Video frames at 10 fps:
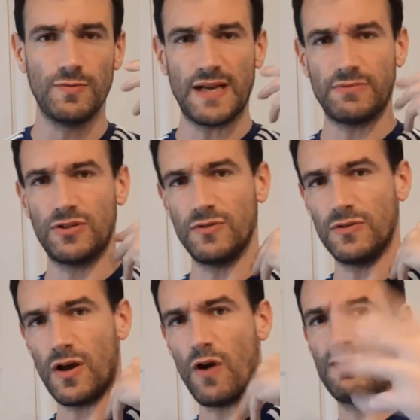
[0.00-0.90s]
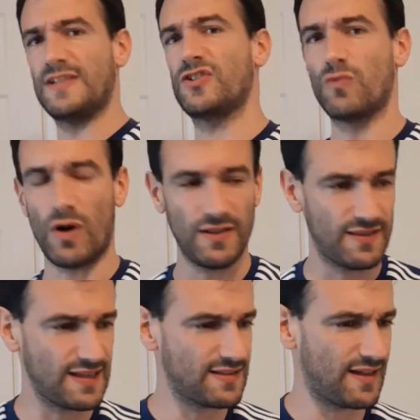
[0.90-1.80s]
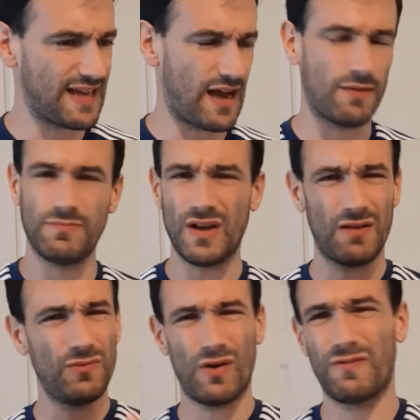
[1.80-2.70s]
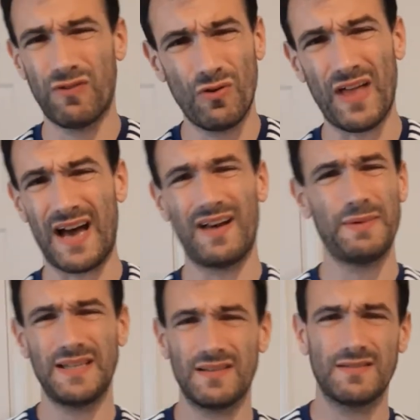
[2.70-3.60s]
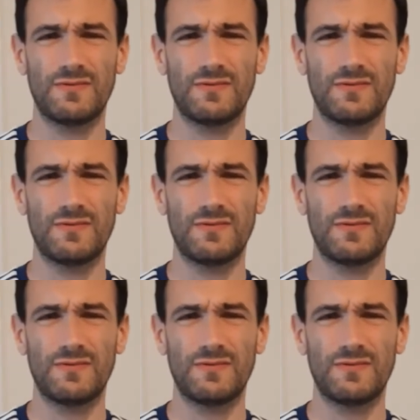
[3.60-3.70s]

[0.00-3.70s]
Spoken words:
able to do the overhead squat and things like that. I'm not for that. I mean,